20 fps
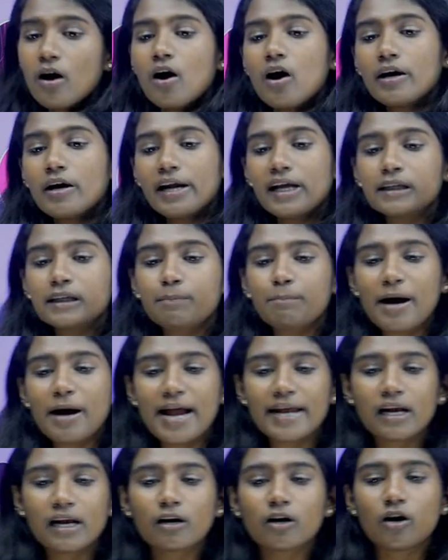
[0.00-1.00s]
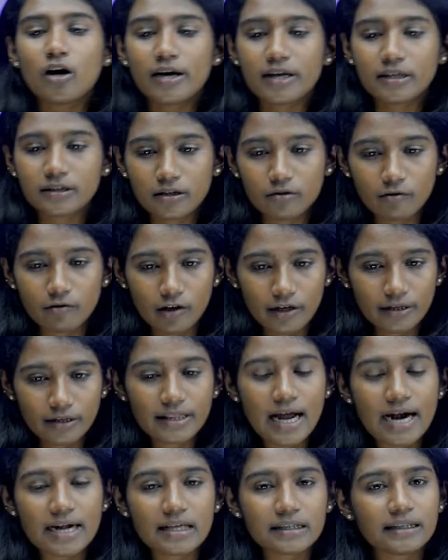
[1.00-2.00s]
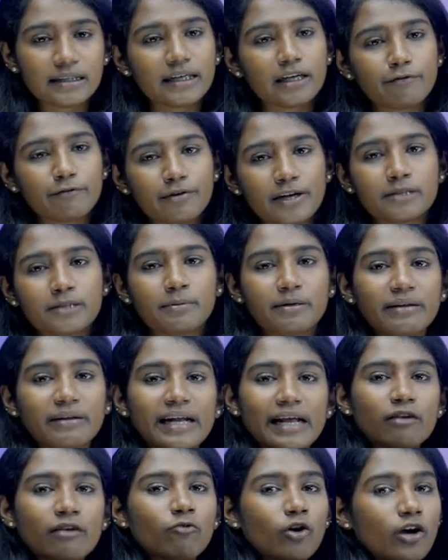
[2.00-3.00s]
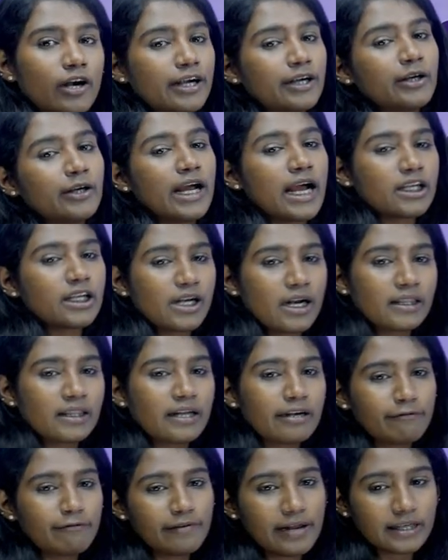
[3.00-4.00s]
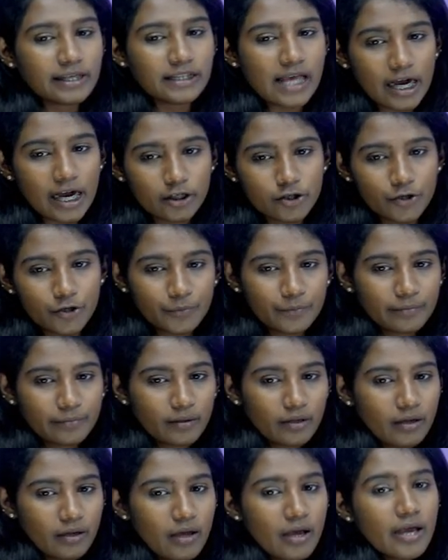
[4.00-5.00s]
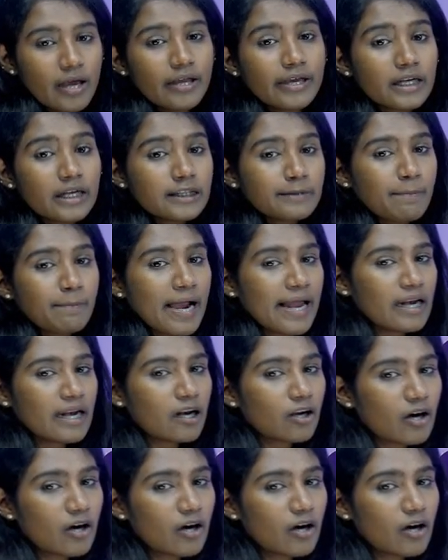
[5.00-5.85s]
Only spinal cord is involved. That is the difference between involuntary action and the reflex action. Here spinal